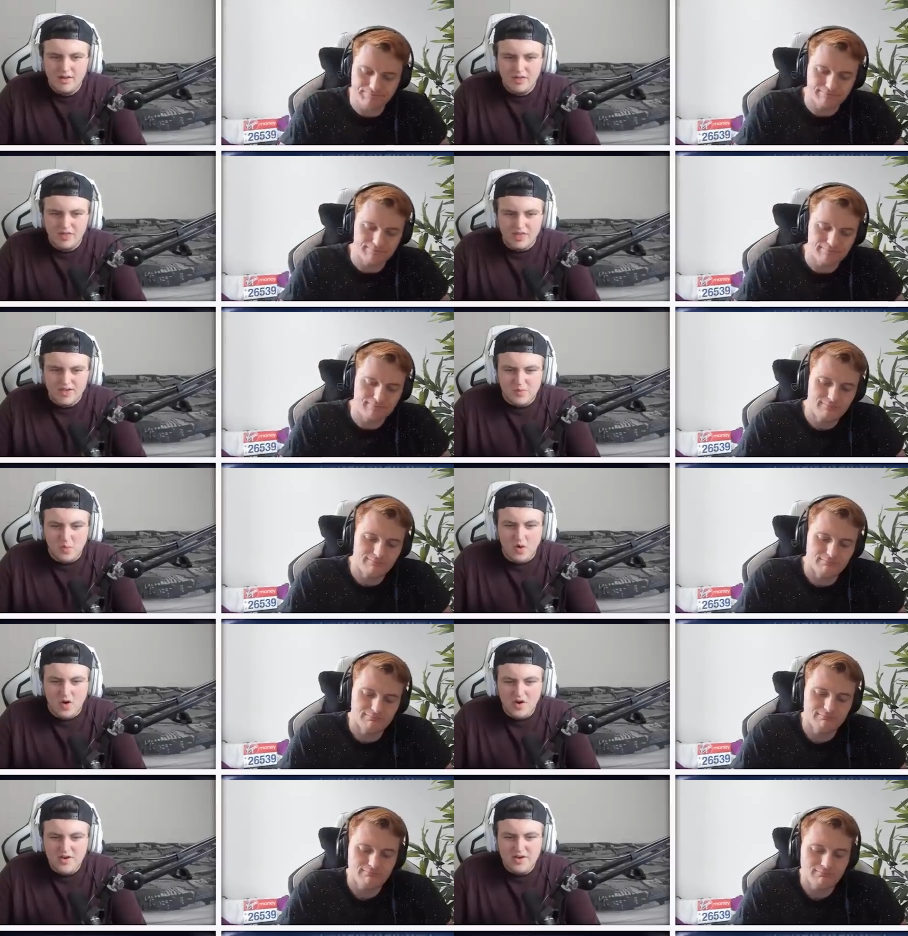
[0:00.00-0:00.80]
Speaker 1: There's
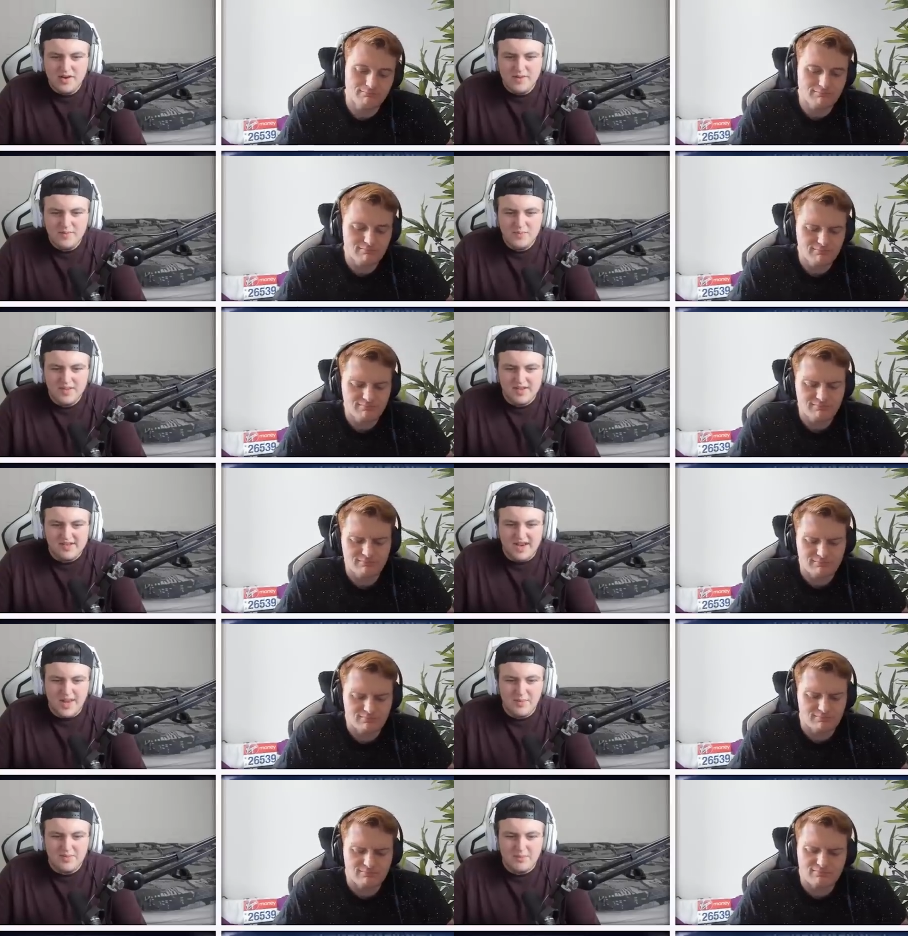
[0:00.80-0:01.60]
one. His
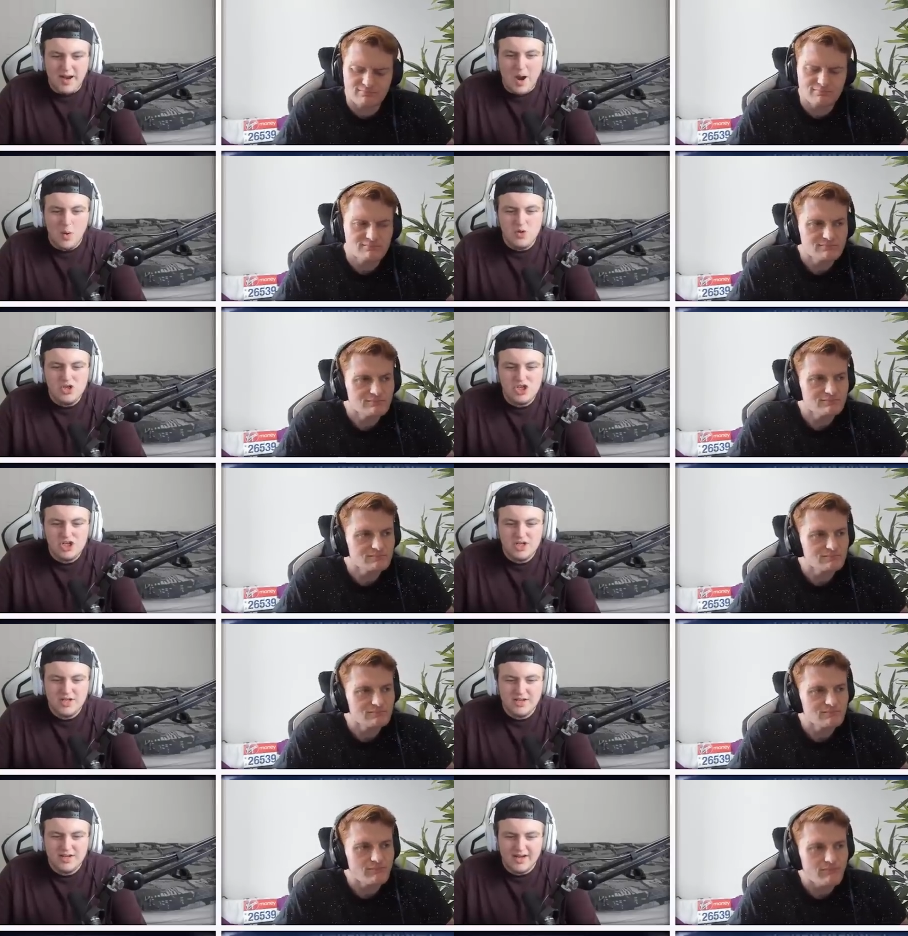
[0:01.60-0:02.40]
name's Mausch,
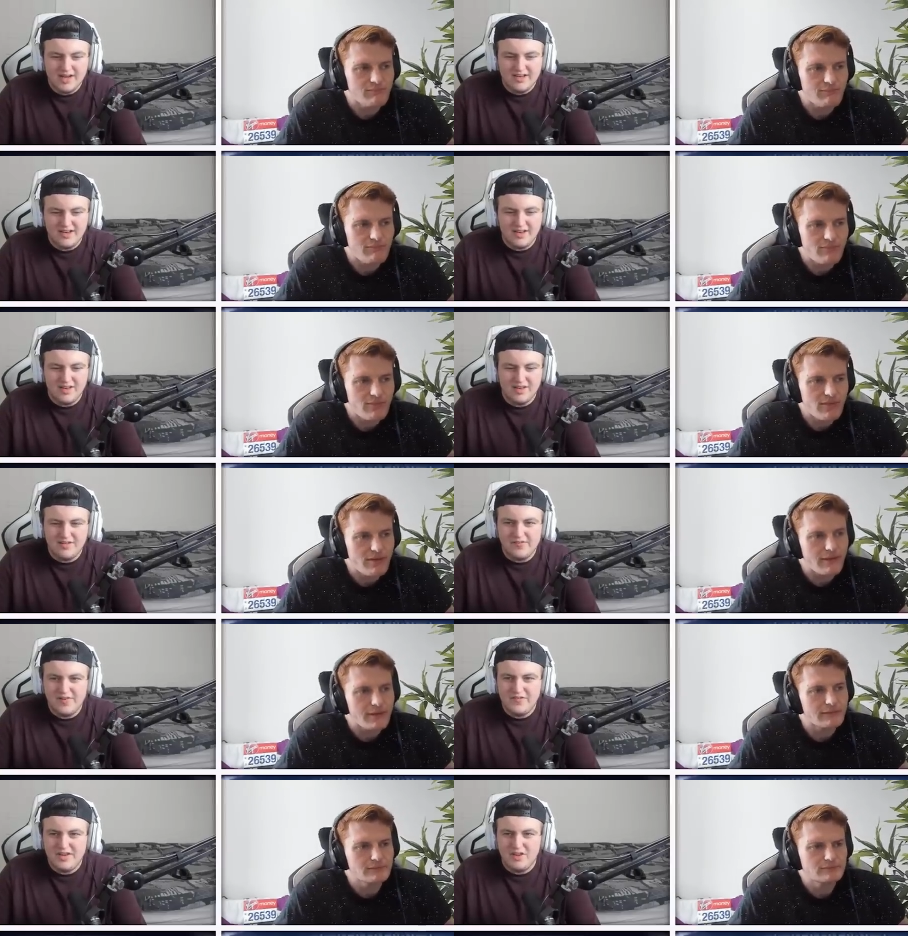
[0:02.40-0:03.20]
and he's a
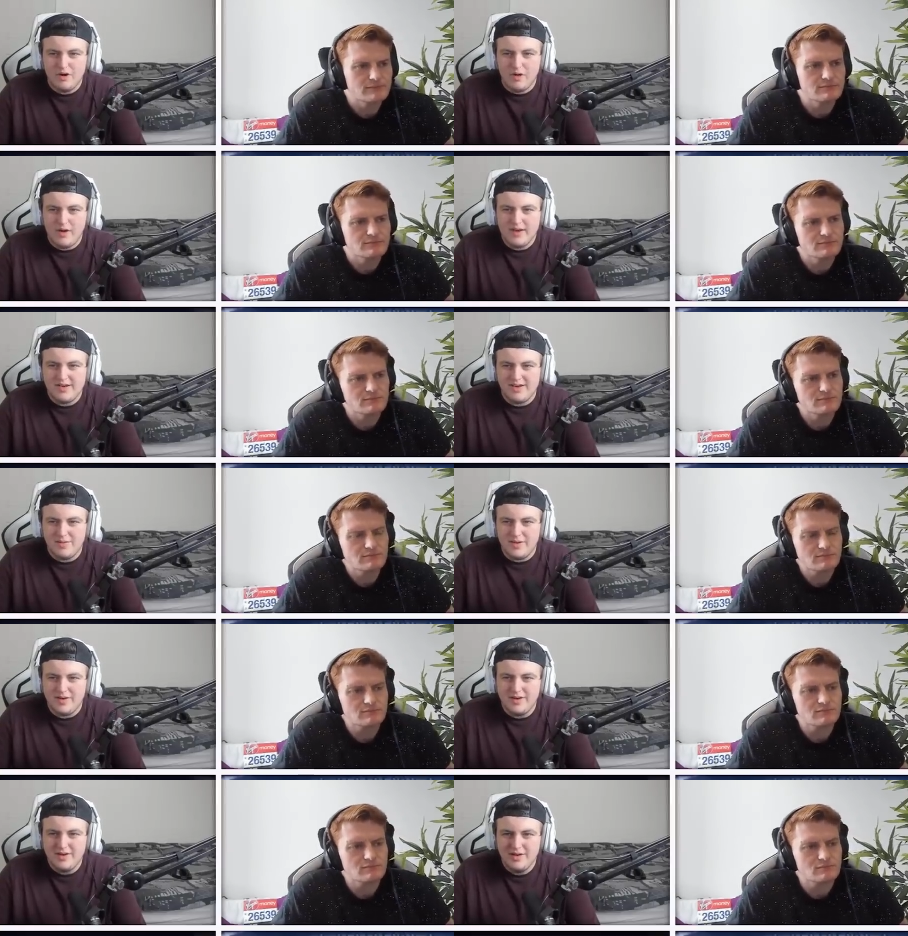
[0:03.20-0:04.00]
53 rated center
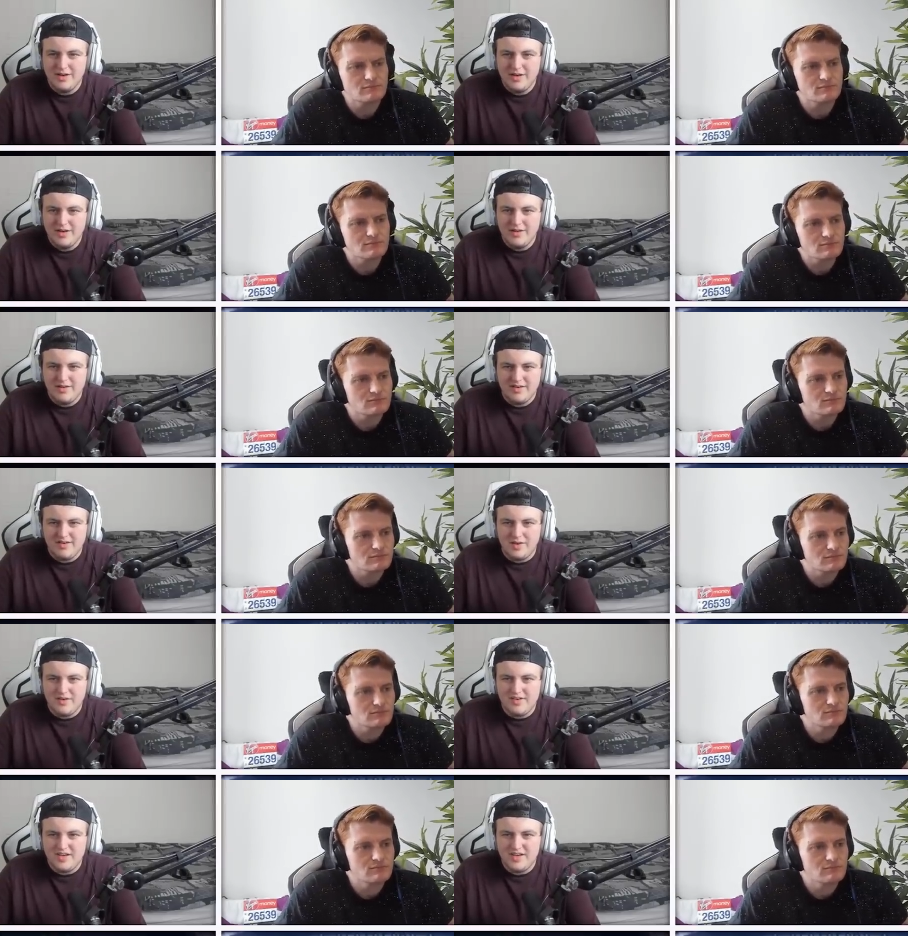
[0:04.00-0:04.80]
mid. There's no
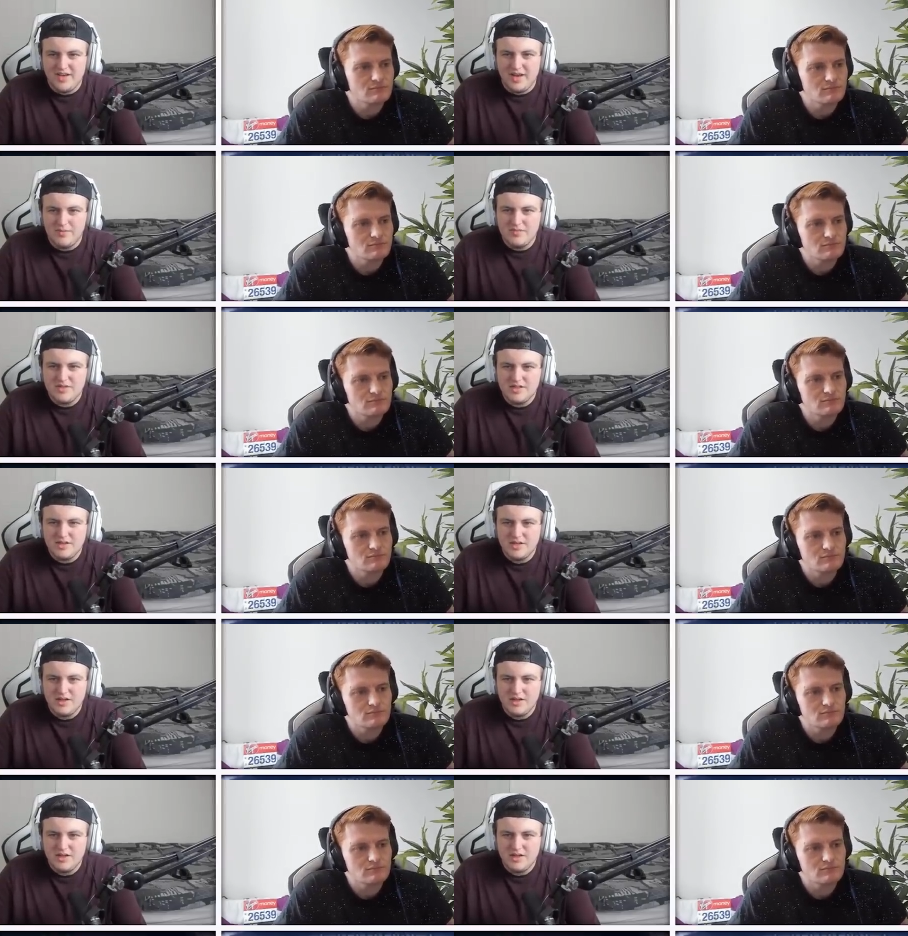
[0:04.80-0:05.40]
CDMs.